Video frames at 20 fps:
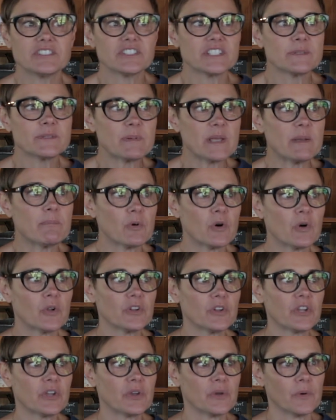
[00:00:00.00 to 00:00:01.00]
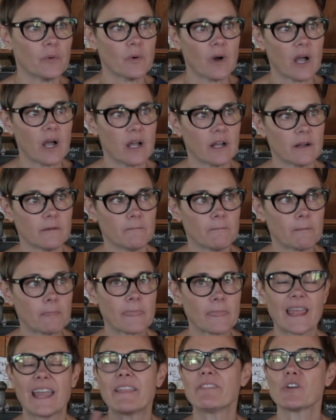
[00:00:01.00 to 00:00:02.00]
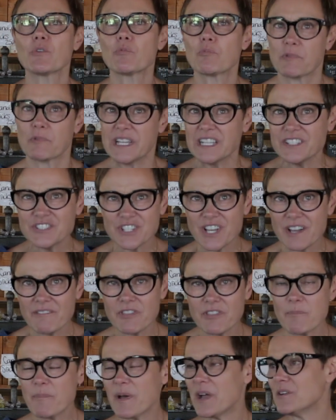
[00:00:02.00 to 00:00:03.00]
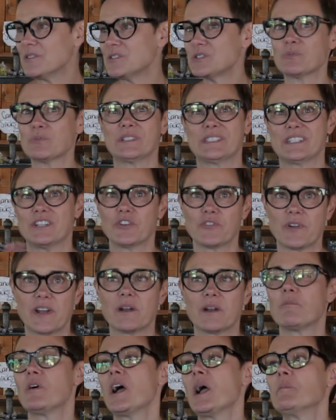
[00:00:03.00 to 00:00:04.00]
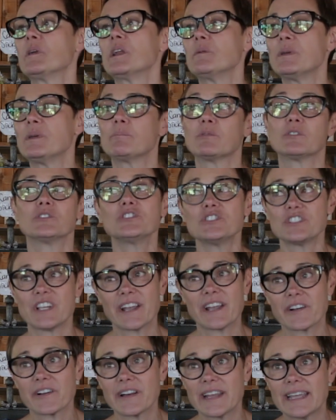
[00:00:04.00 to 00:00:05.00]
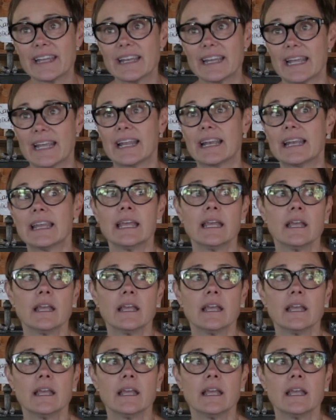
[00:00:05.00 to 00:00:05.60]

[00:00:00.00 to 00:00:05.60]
just people who and the reach of the post was incredible. How many people shared it, and